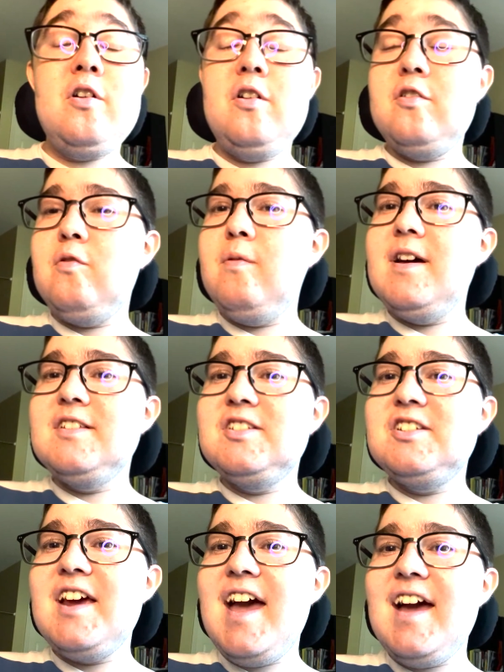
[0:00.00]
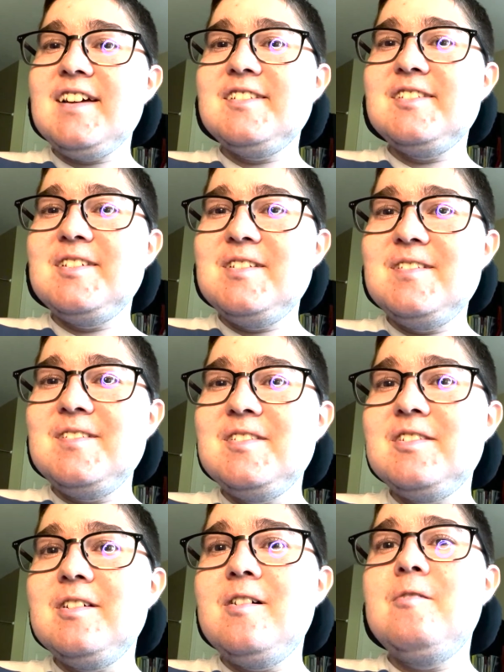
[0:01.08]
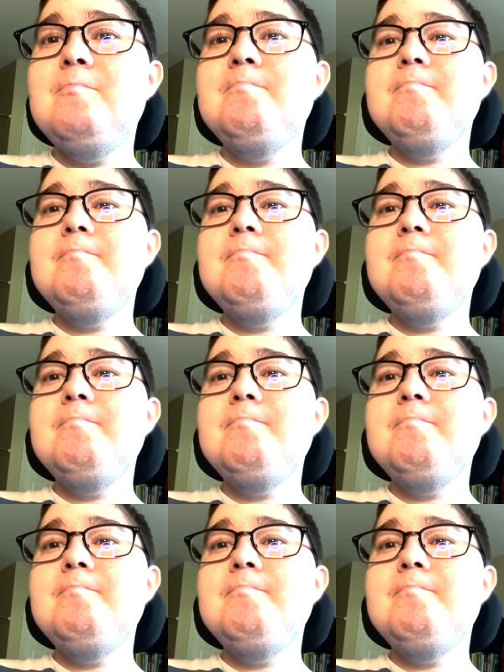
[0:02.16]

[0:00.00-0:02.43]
Quez Jackson. So,